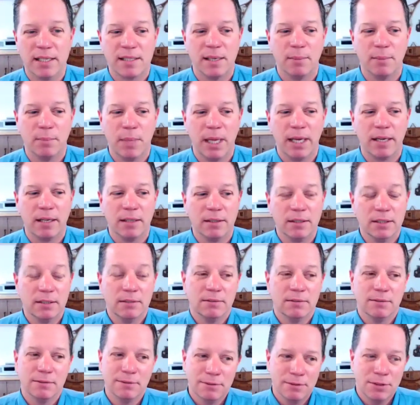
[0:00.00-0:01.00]
I'm like,
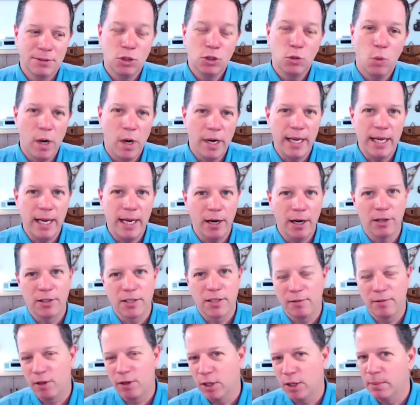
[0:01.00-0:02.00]
20 years.
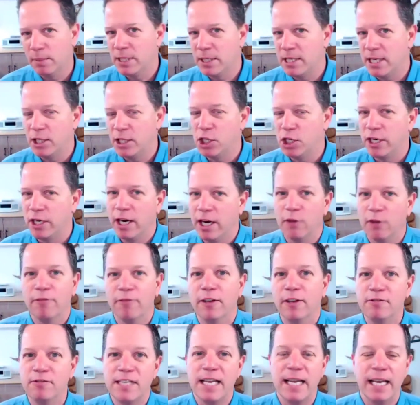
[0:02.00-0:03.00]
I've only been teaching here
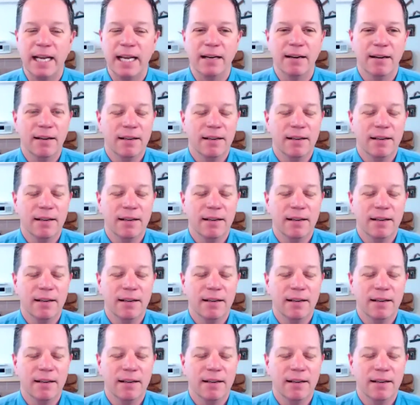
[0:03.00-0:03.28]
15.